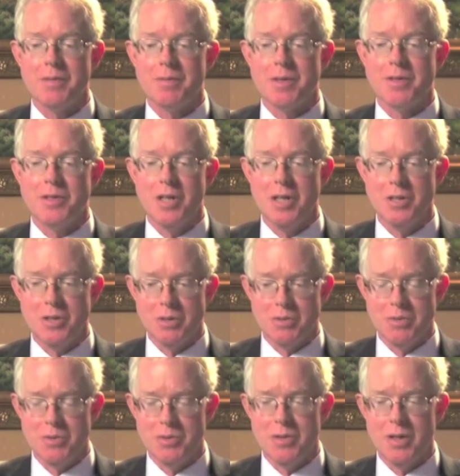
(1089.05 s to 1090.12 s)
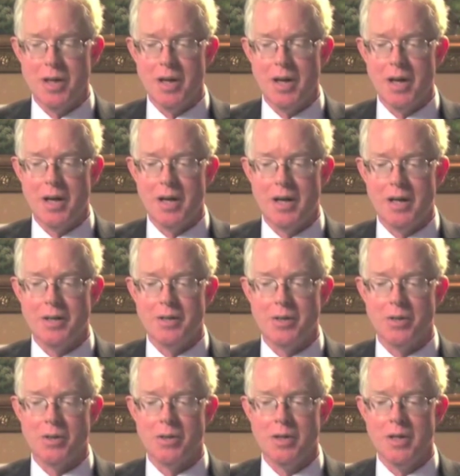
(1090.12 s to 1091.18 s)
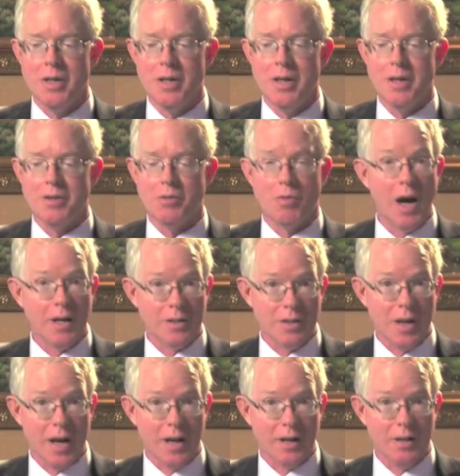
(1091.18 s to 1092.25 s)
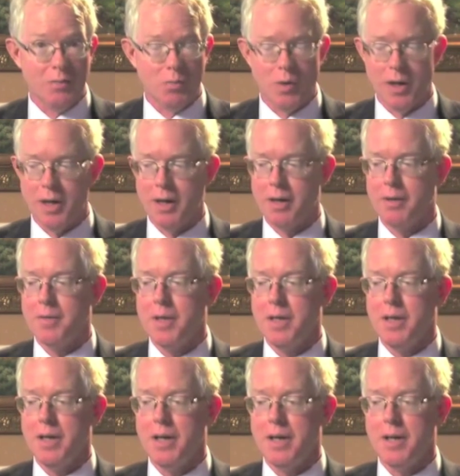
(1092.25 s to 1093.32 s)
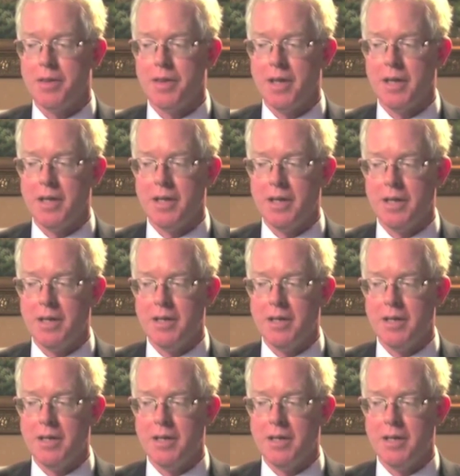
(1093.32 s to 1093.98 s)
continues under the rocket docket, where the